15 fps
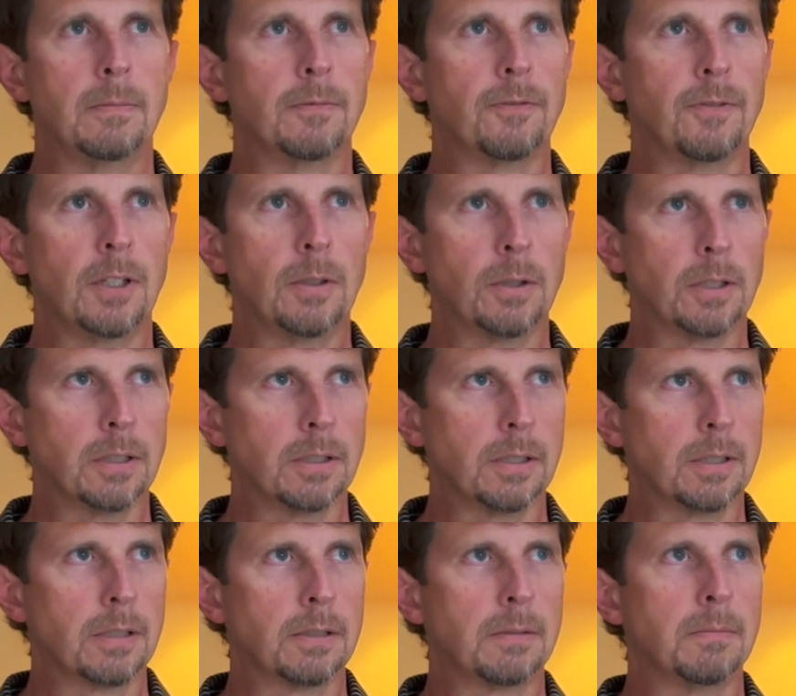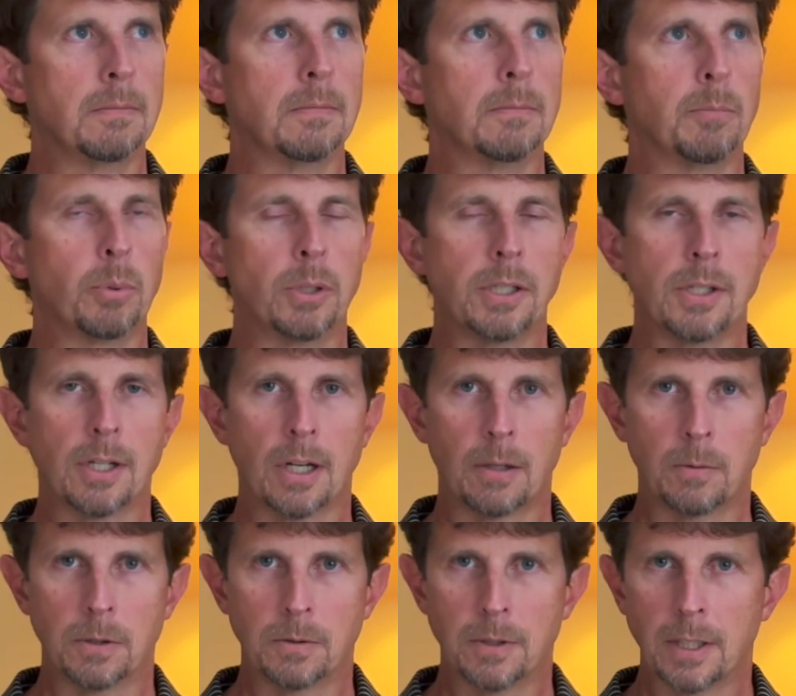focus,
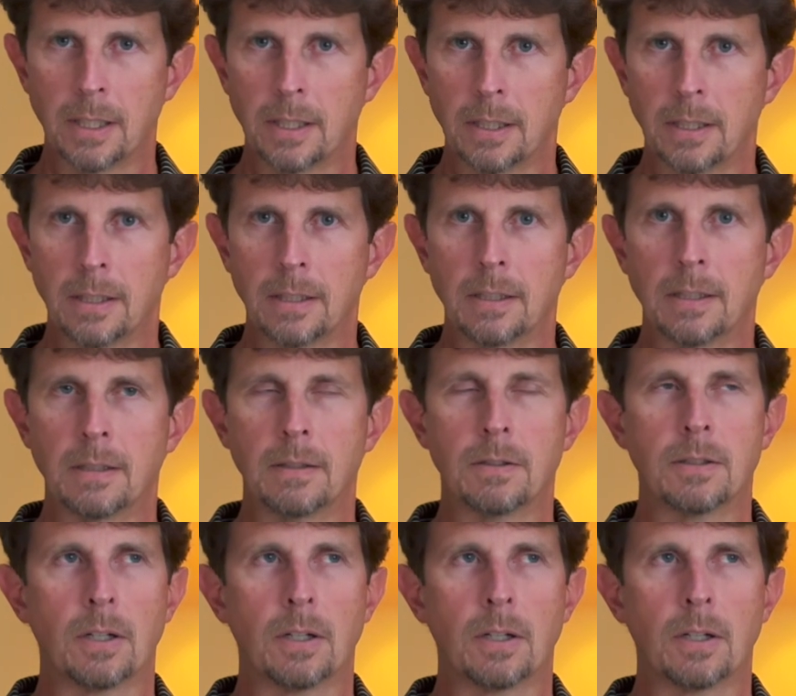pre-shot routine,